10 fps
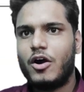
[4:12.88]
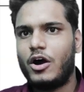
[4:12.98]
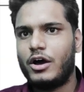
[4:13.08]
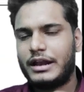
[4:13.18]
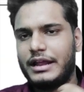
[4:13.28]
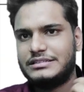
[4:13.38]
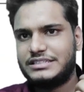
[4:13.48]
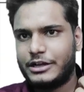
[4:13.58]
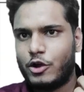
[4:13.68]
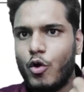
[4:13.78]
or
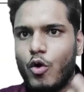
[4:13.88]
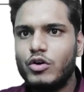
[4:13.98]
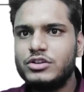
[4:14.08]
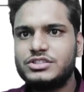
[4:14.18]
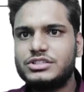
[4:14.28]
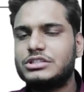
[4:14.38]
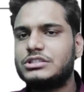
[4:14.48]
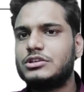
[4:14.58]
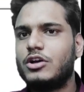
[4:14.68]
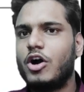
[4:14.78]
is it a
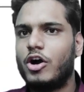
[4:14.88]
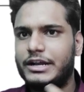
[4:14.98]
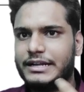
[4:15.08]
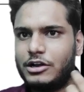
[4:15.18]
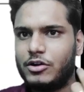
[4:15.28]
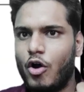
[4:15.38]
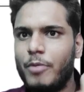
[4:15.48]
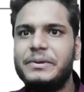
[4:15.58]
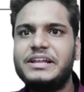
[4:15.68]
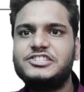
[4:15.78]
course or a
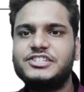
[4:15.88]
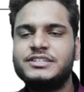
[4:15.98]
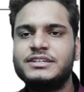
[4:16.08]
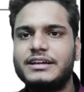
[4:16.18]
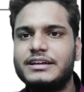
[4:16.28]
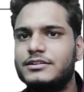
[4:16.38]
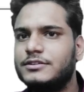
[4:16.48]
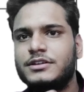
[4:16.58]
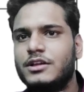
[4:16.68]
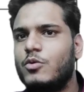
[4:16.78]
competition,
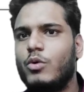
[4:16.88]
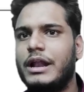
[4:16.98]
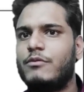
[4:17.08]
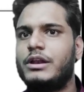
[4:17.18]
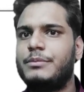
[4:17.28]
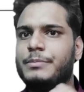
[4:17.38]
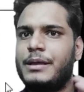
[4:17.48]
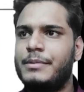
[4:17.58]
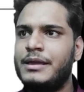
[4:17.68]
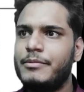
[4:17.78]
whatever it
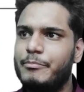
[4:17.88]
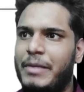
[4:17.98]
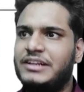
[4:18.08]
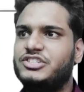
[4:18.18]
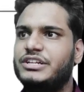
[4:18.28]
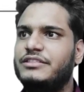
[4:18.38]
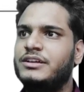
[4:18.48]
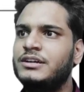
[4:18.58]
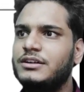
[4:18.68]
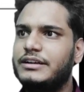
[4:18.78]
may be, mention in
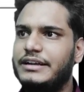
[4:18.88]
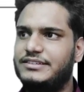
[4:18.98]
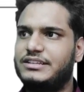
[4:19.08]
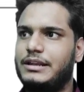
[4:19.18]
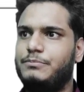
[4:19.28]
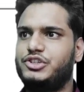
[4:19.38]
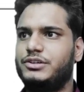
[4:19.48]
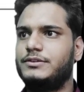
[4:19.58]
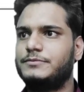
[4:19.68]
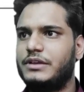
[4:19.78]
the
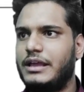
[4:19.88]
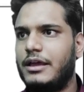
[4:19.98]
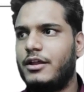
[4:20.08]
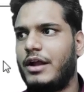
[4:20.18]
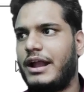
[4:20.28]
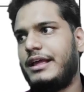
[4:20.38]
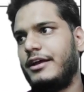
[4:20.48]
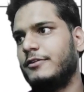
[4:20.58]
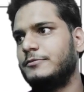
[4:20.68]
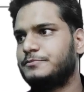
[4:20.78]
description right
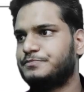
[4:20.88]
here.